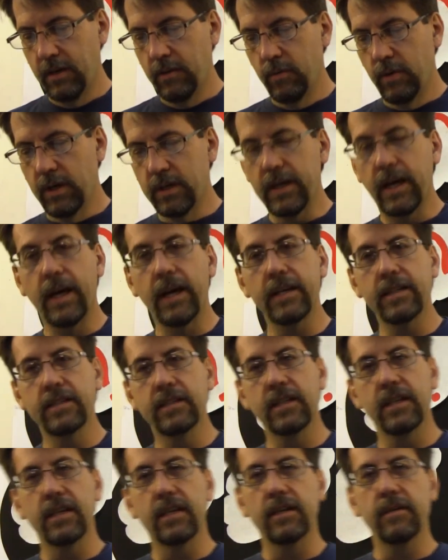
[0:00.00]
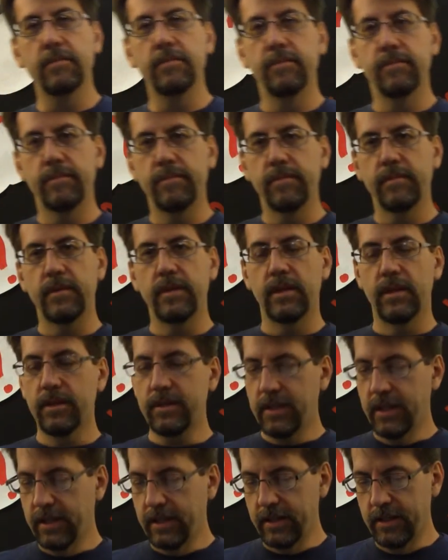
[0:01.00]
Well, guys,
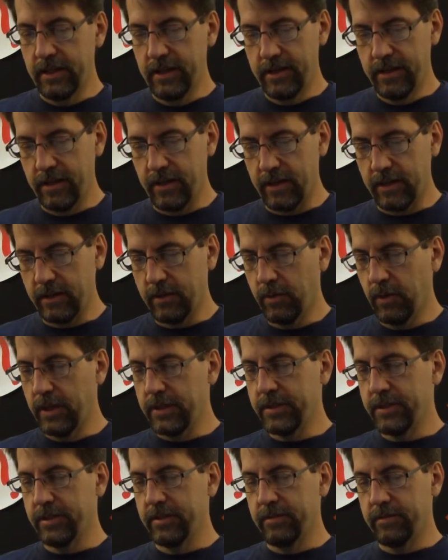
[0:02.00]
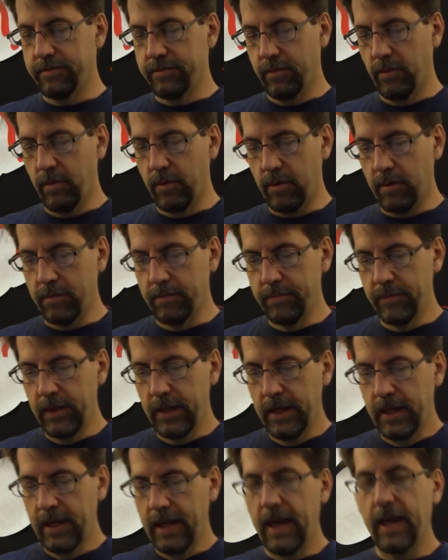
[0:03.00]
looking here at question four,
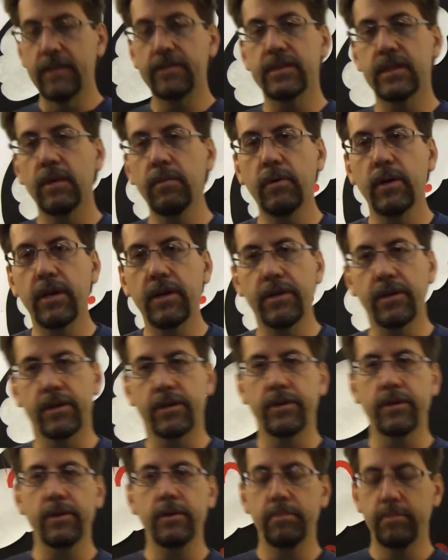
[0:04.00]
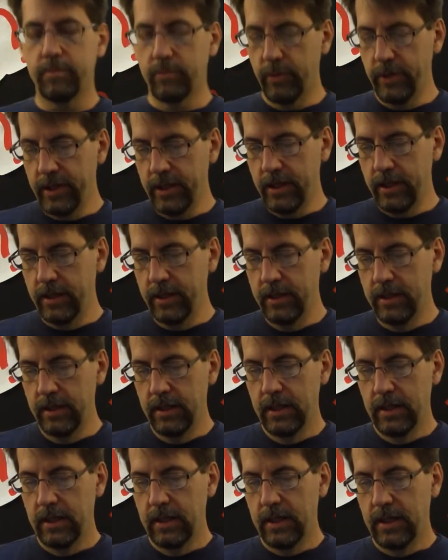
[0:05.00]
have someone in your group read
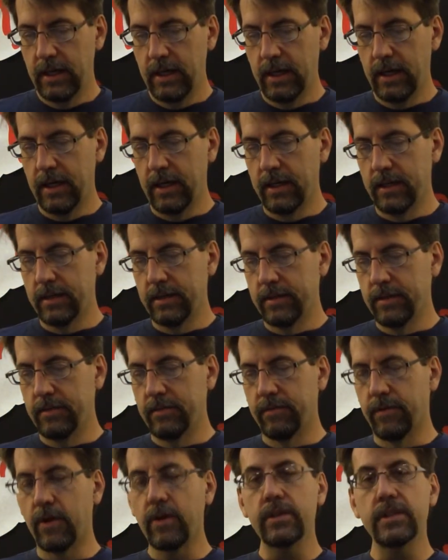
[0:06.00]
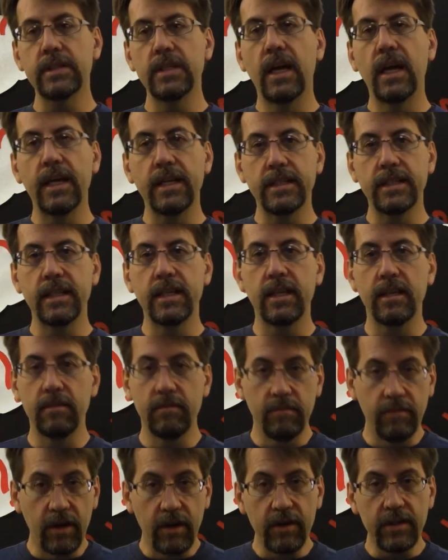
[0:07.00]
verse
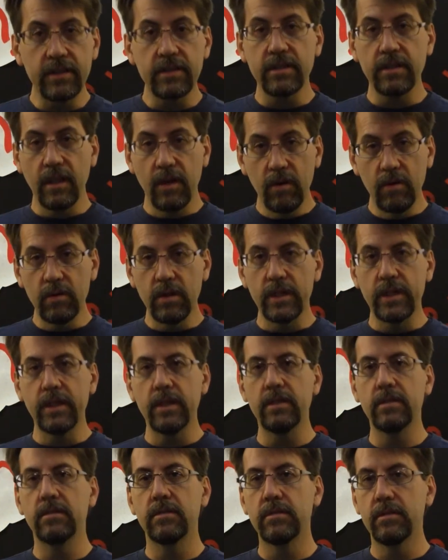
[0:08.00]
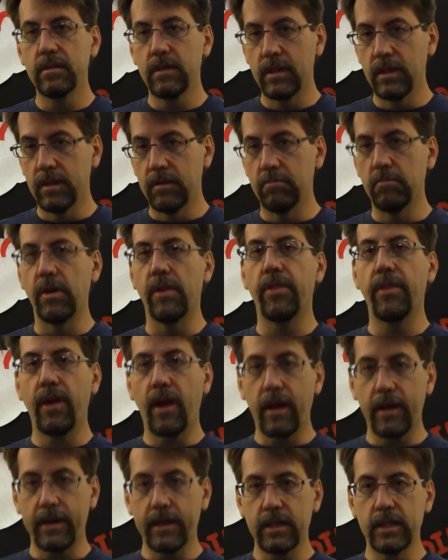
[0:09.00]
19 very slowly,
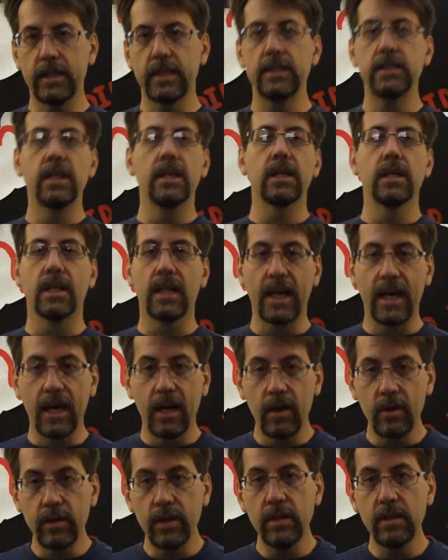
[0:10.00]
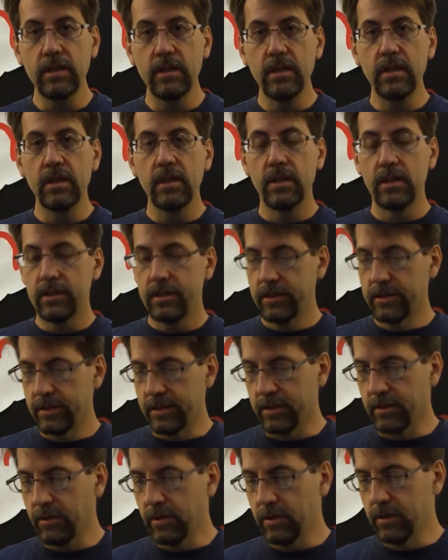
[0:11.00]
methodically, aloud to the
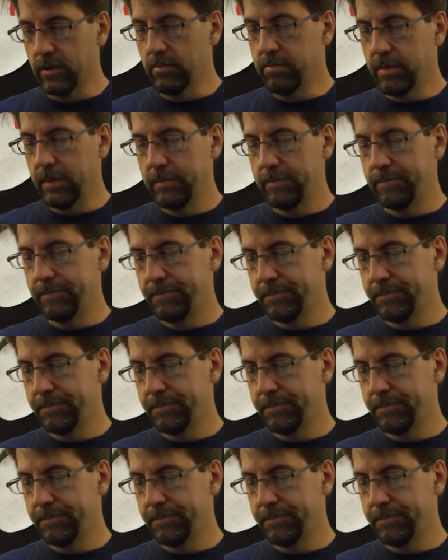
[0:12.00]
group.